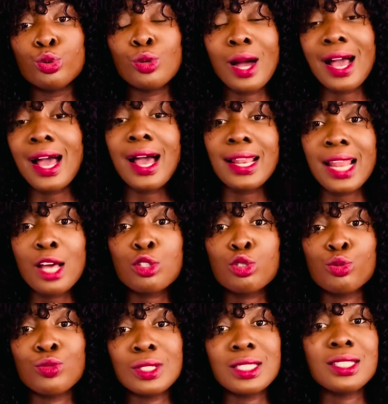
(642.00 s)
are allowed
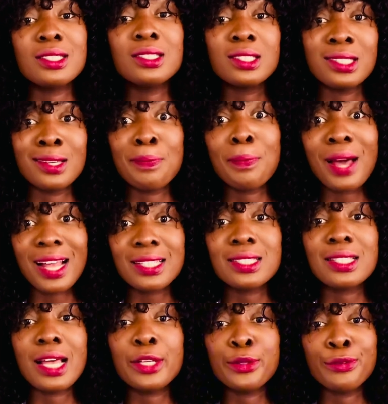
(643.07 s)
to receive the parts
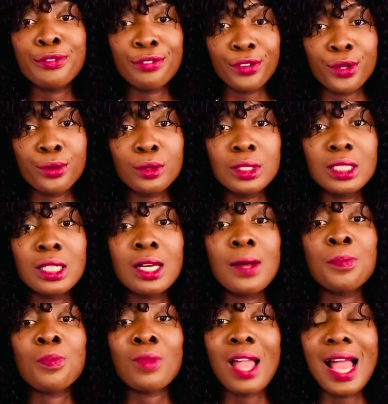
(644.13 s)
that you failed.
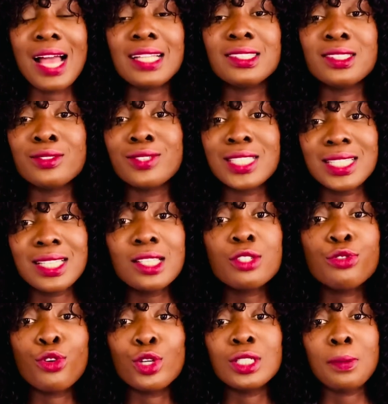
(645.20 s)
And the receipt
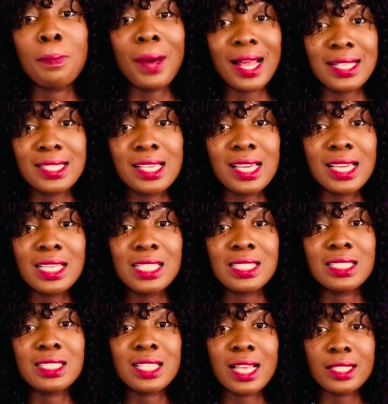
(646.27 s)
for the part A
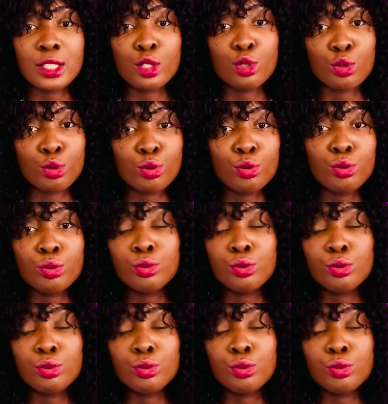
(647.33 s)
is $32,